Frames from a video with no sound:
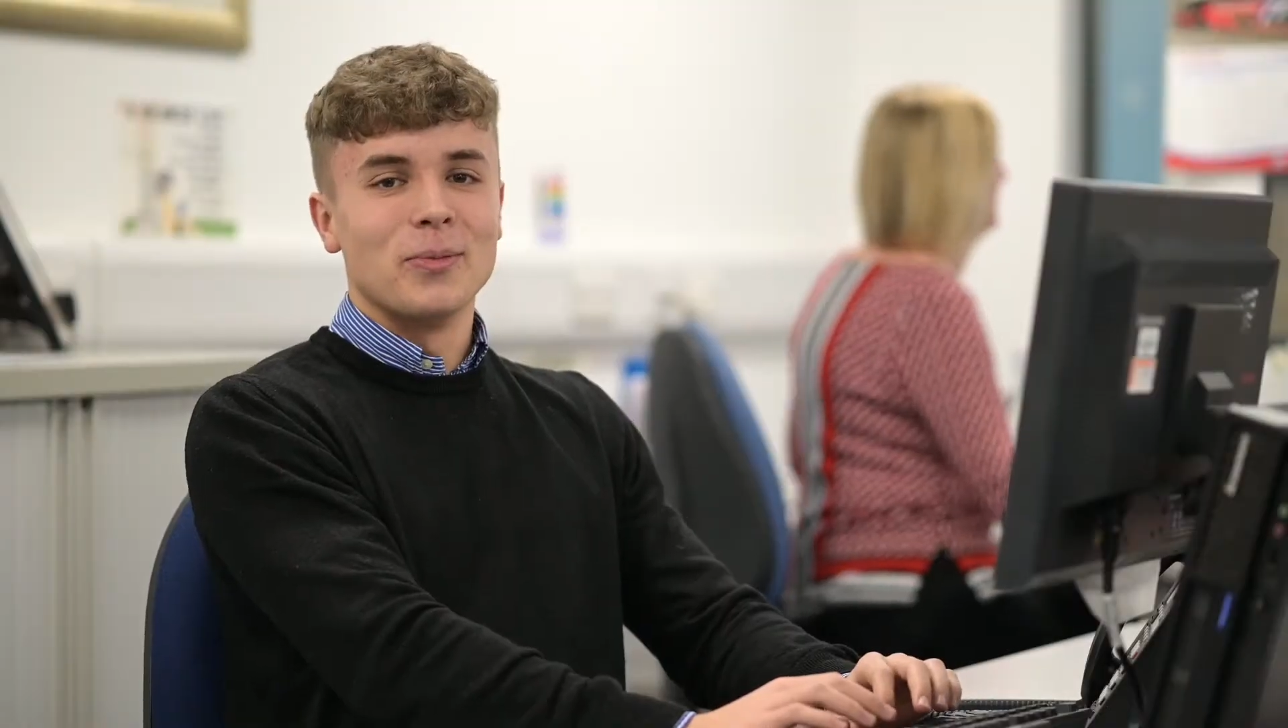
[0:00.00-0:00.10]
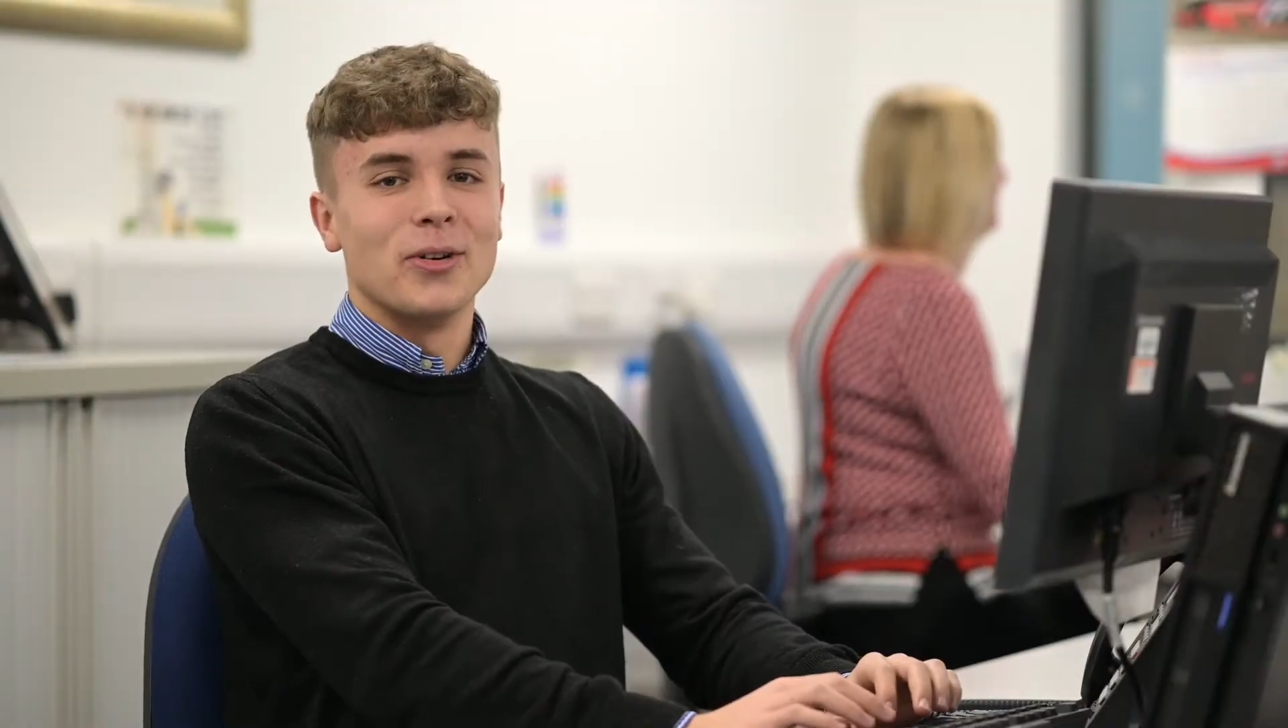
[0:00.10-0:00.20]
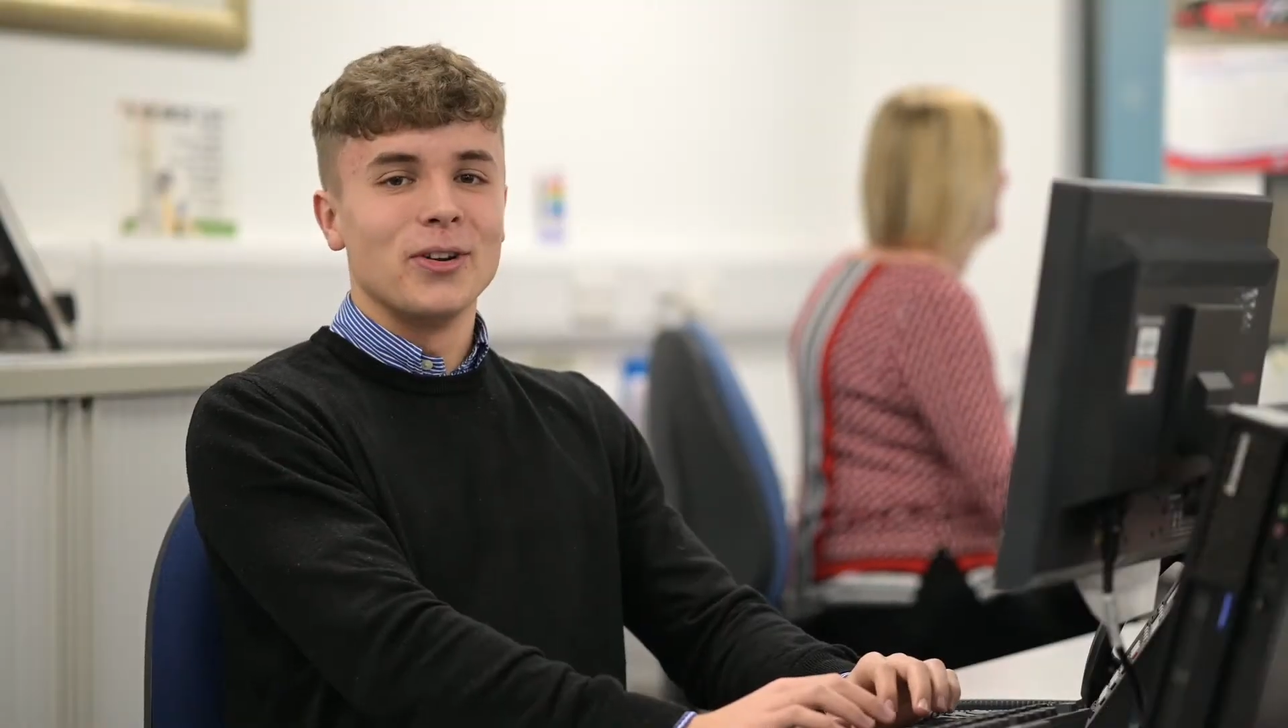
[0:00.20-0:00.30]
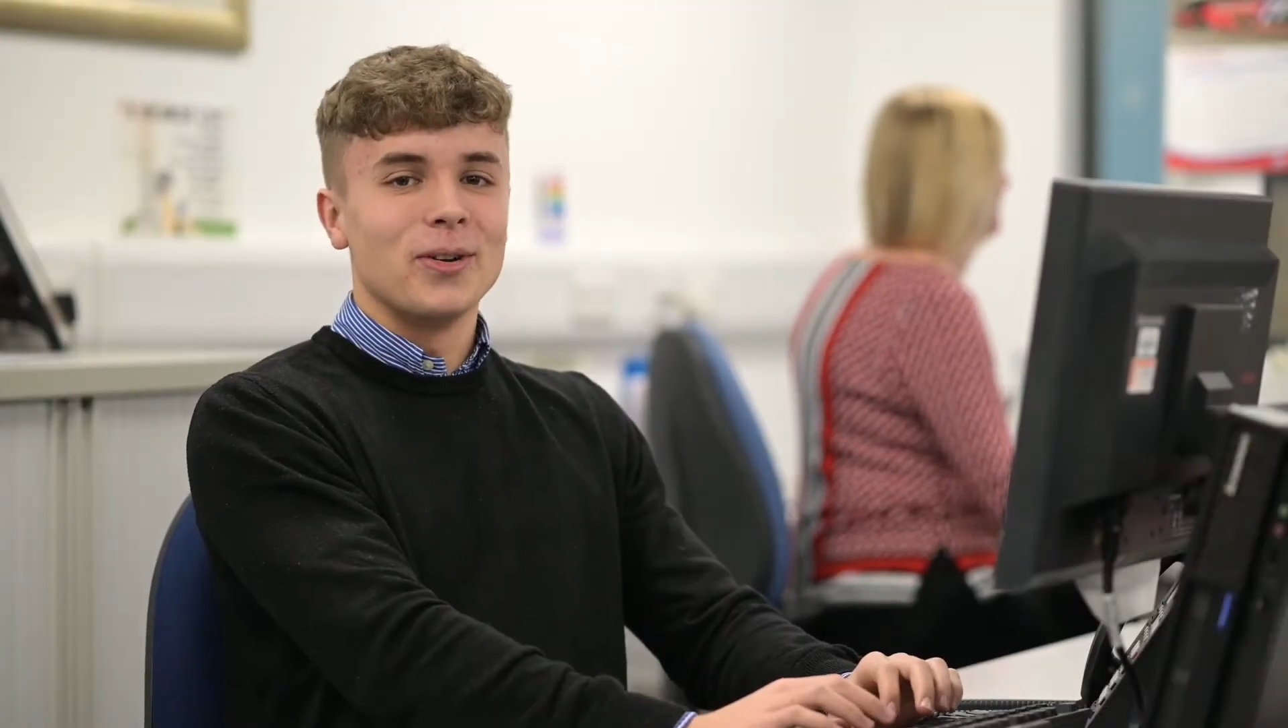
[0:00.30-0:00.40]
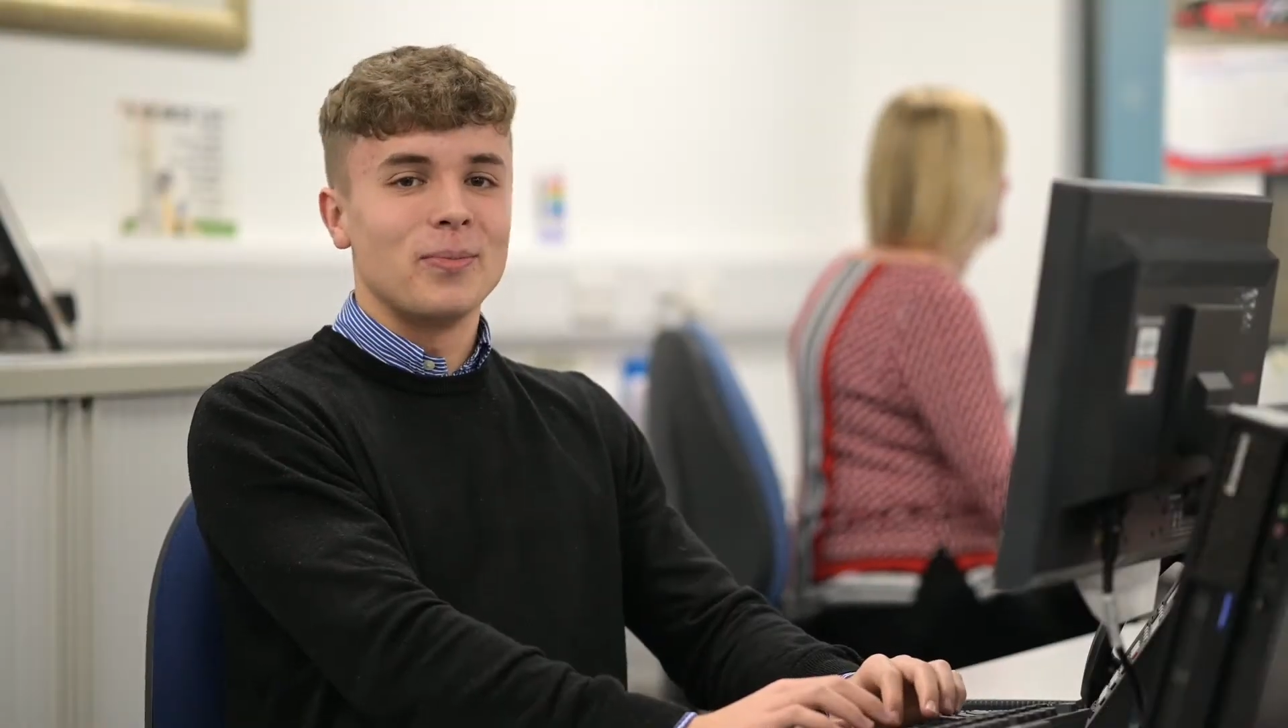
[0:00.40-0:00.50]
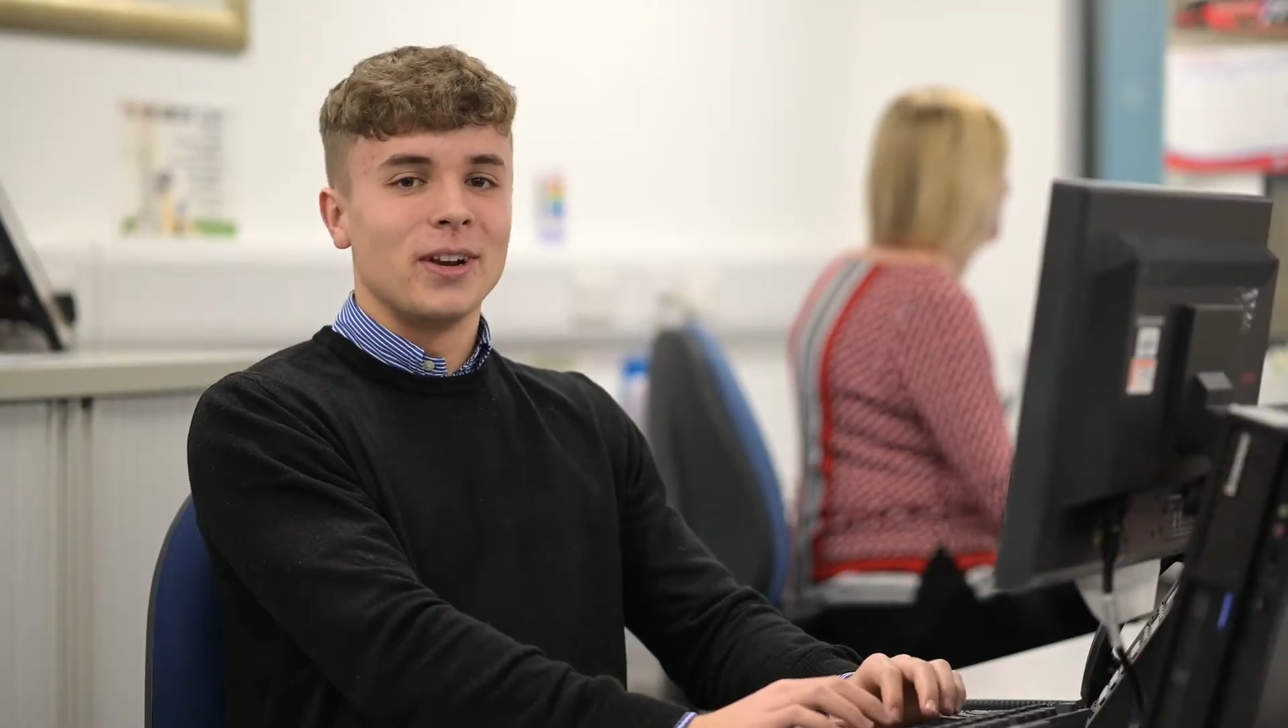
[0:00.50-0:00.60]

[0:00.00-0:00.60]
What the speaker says: my modern